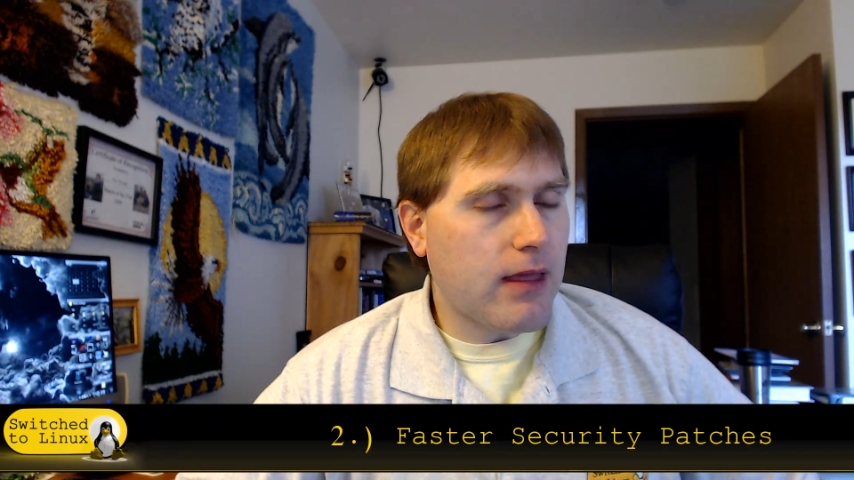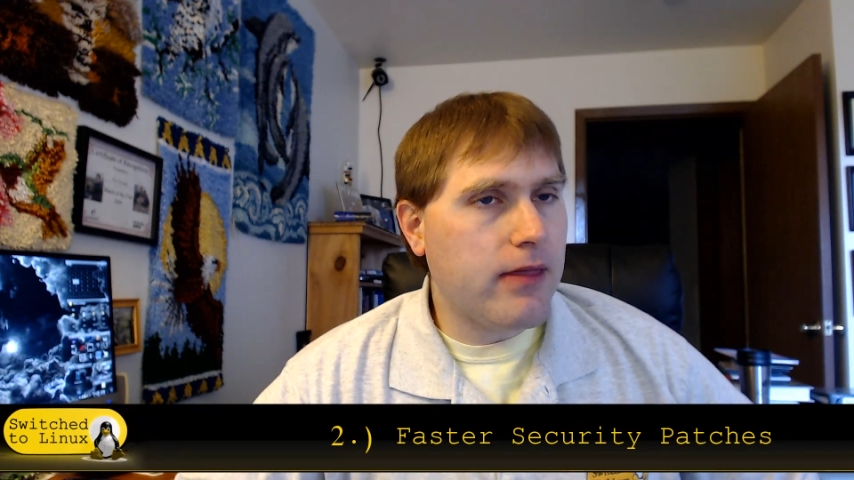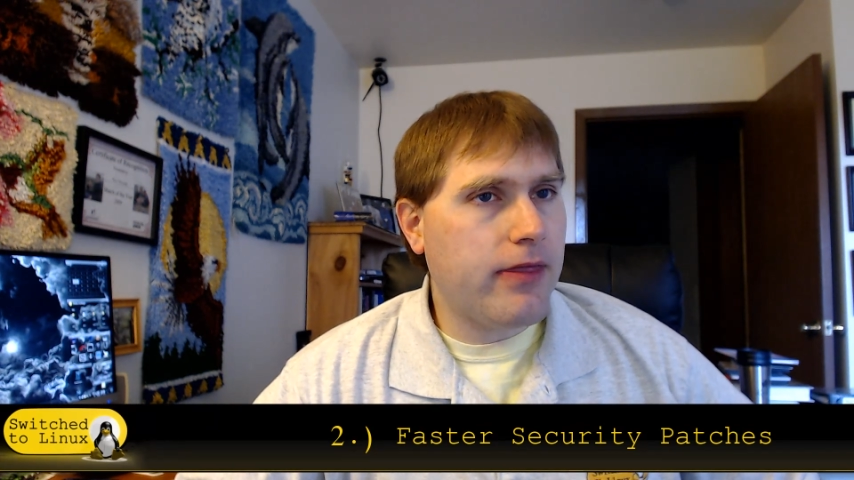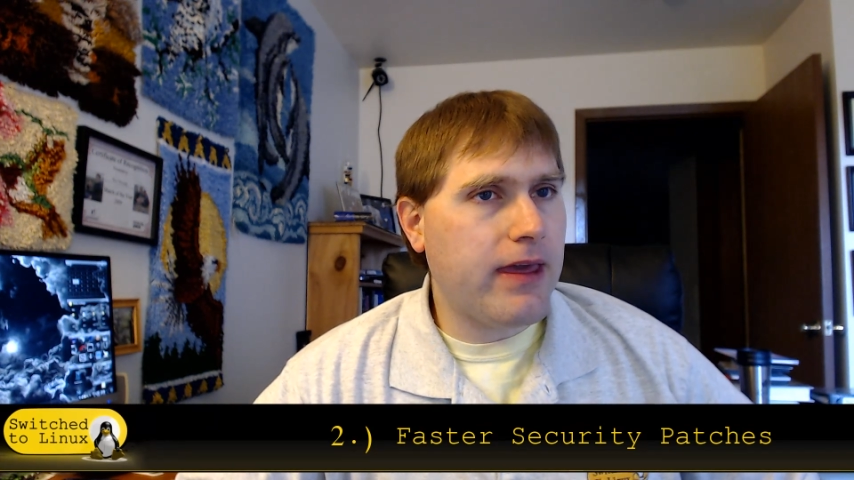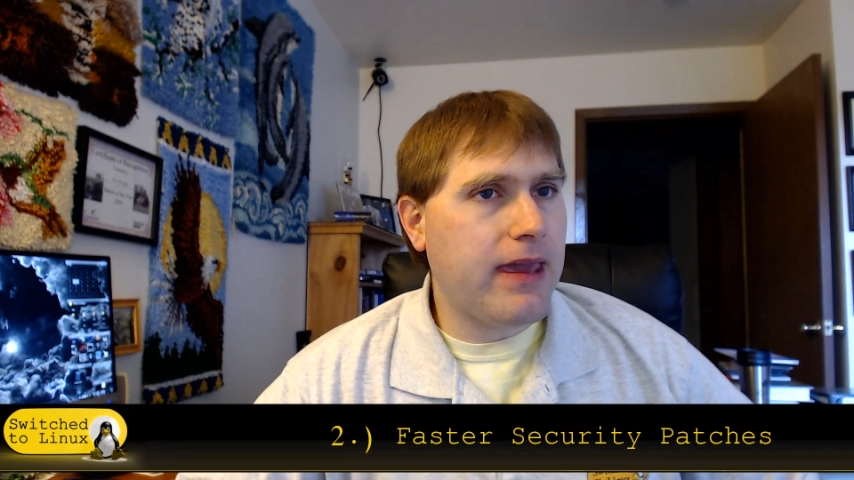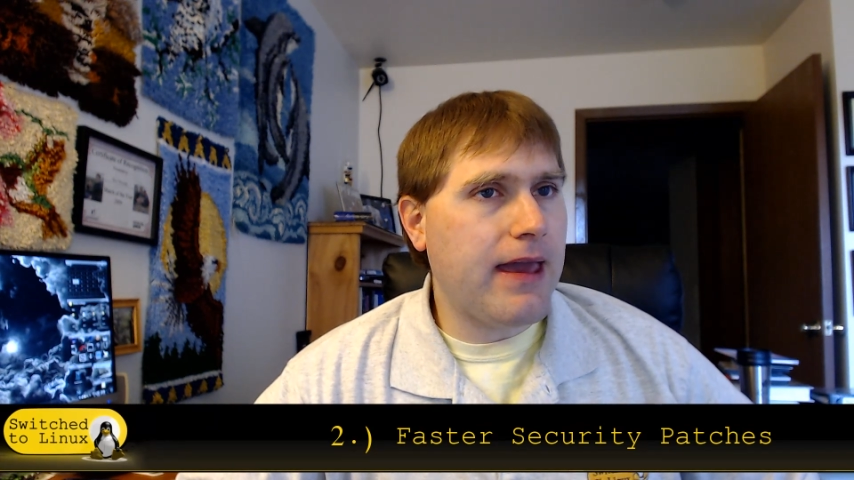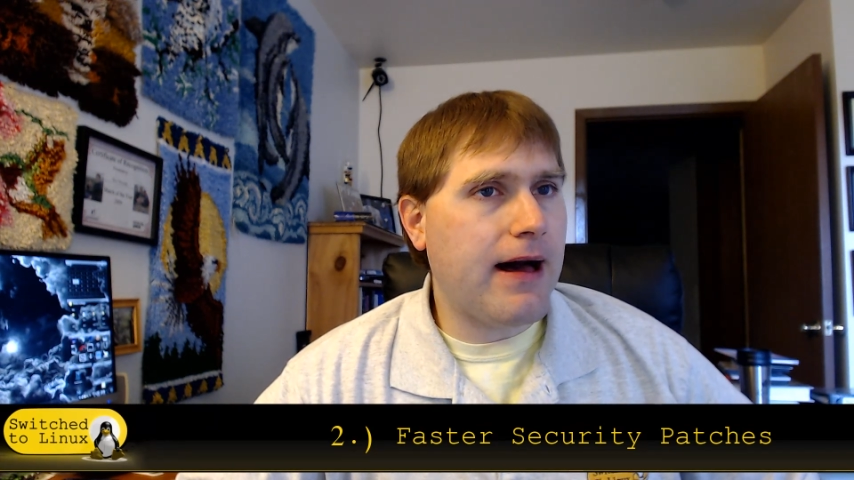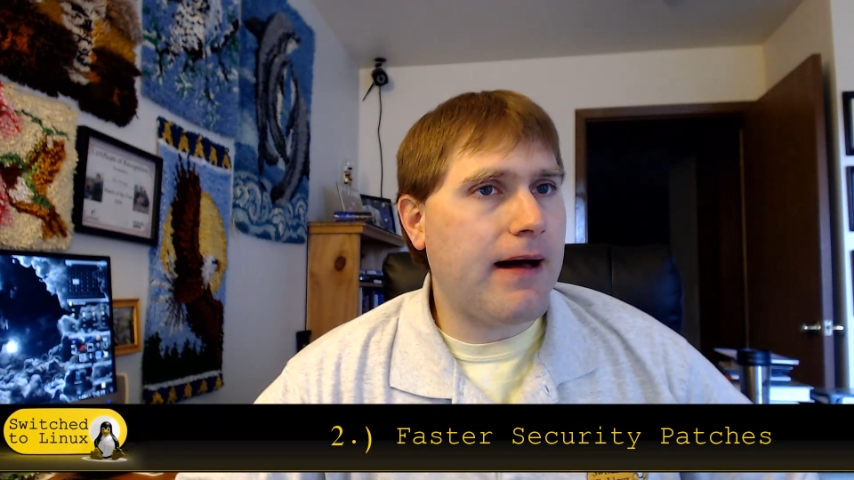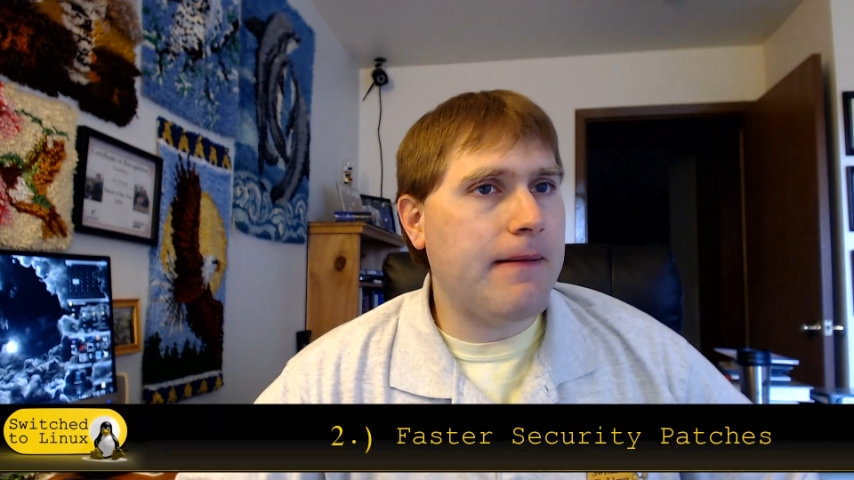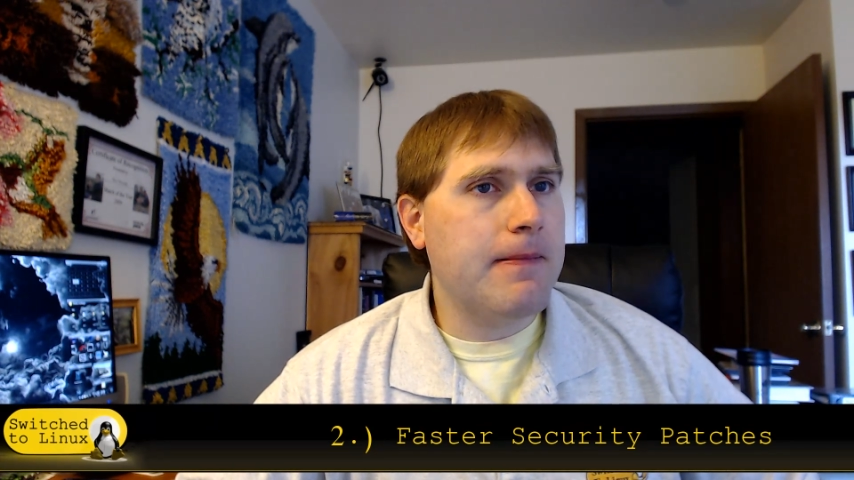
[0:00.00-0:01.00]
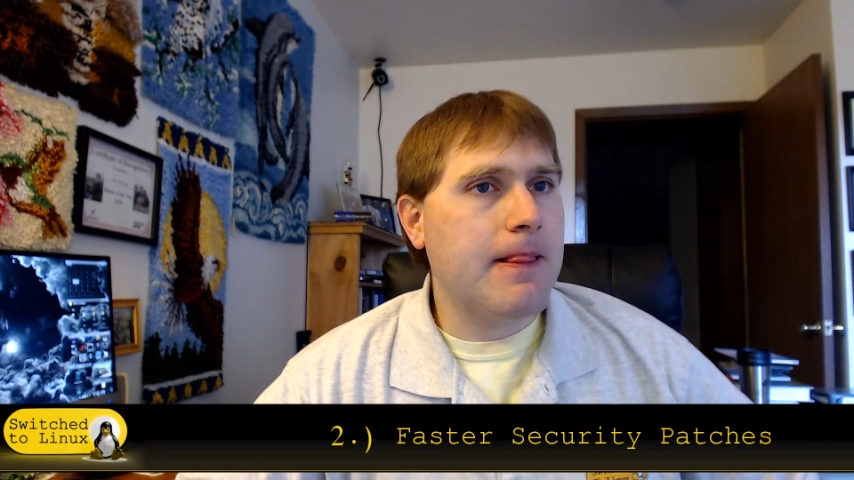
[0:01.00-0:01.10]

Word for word: the uh,